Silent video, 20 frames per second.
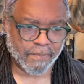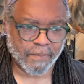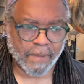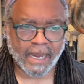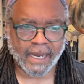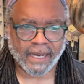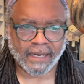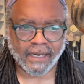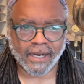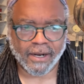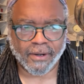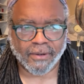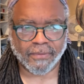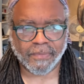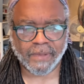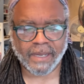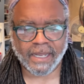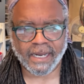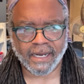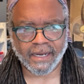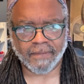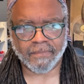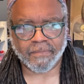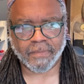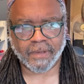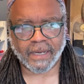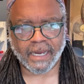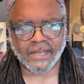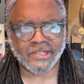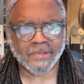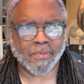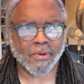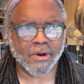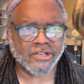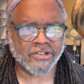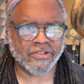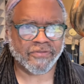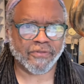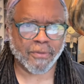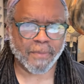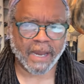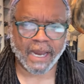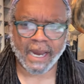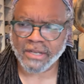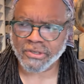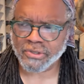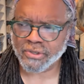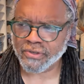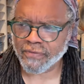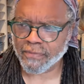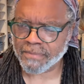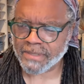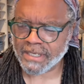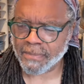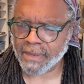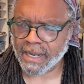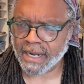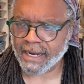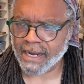get my you know any inspiration for my answers from